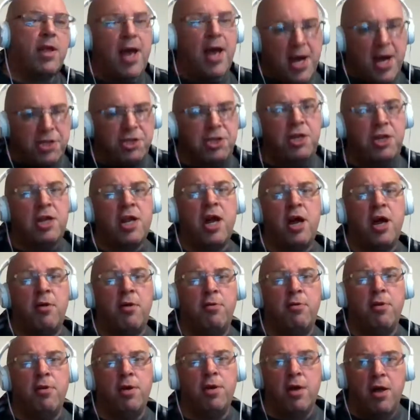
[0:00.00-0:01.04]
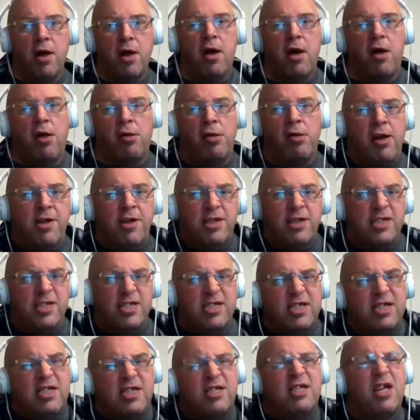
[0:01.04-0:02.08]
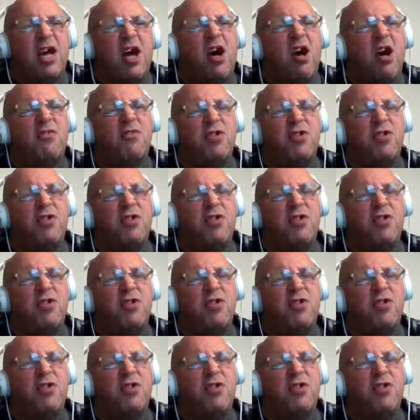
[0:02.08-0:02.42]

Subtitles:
as you know, I like to start